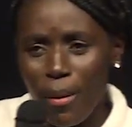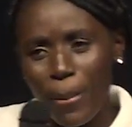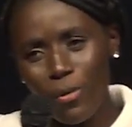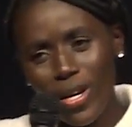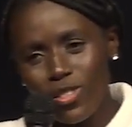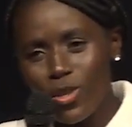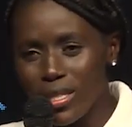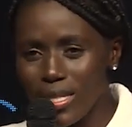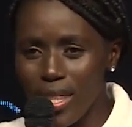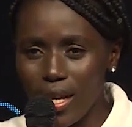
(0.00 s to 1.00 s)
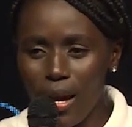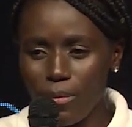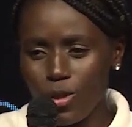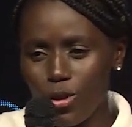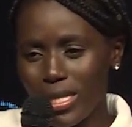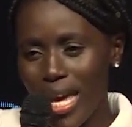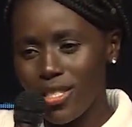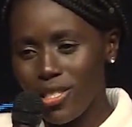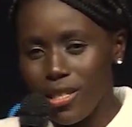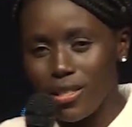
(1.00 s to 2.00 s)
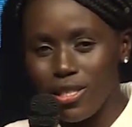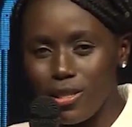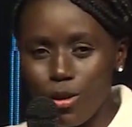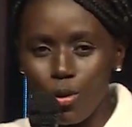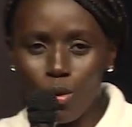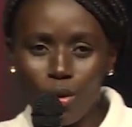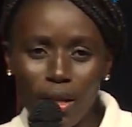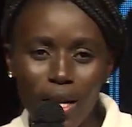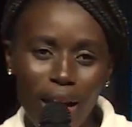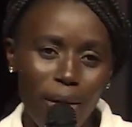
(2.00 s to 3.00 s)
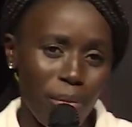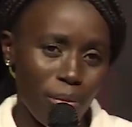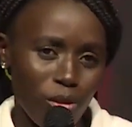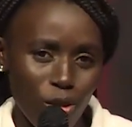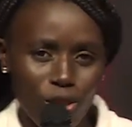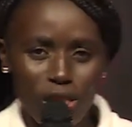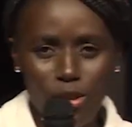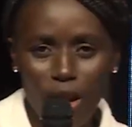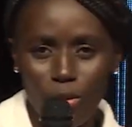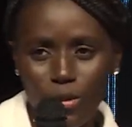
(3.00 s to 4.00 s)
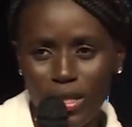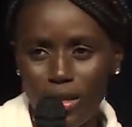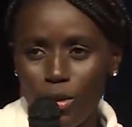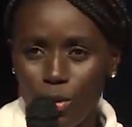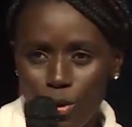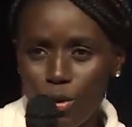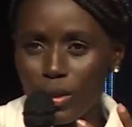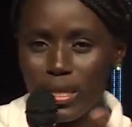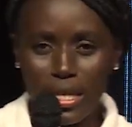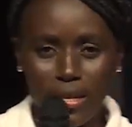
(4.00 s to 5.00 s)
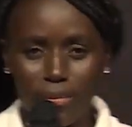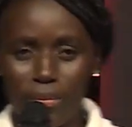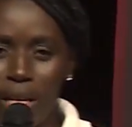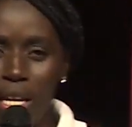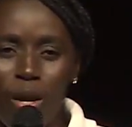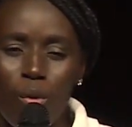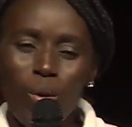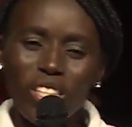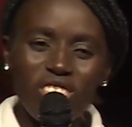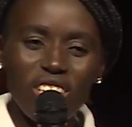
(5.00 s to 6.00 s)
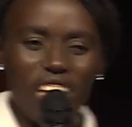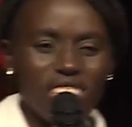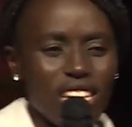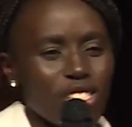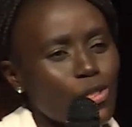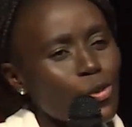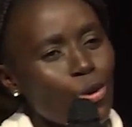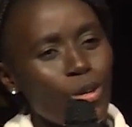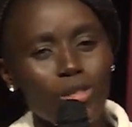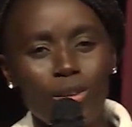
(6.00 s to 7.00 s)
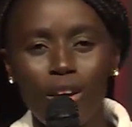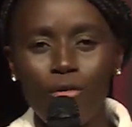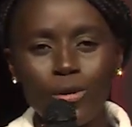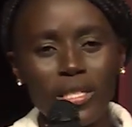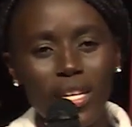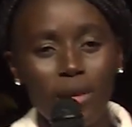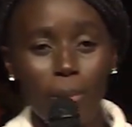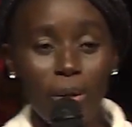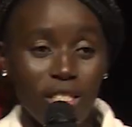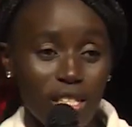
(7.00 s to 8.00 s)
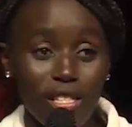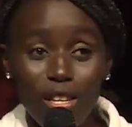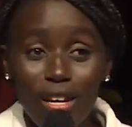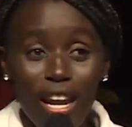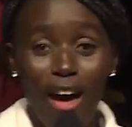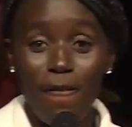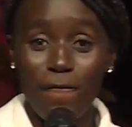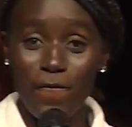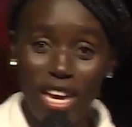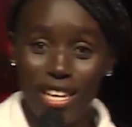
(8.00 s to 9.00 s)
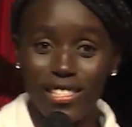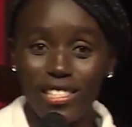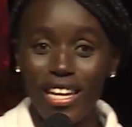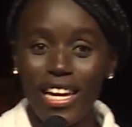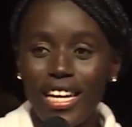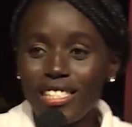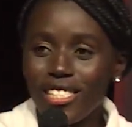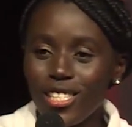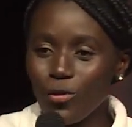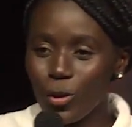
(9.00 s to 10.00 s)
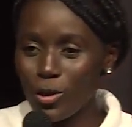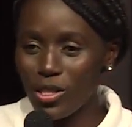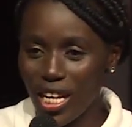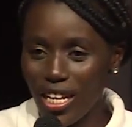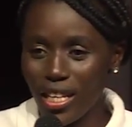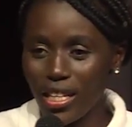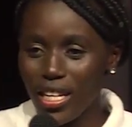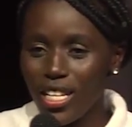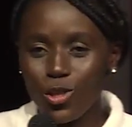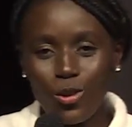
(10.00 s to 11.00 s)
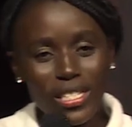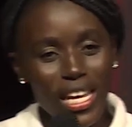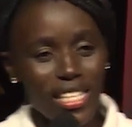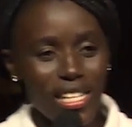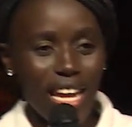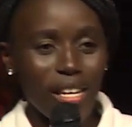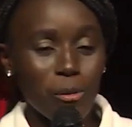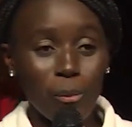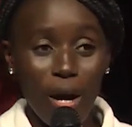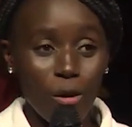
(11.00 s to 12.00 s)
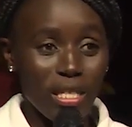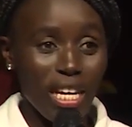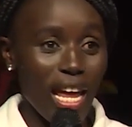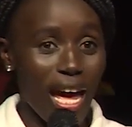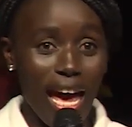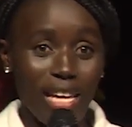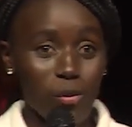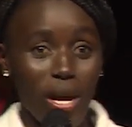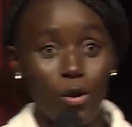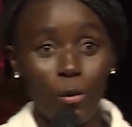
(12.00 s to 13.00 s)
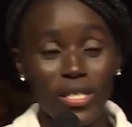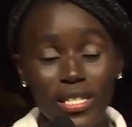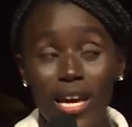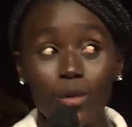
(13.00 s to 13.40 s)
But once you're inside the club, there's always that chick. She's the Google club. You know, she's the one who's in the Google team. Once she gets there, she's always on her phone taking pictures. Even her face, it's just photogenic. She always has her lips pouted, her eyes wide open. She's like...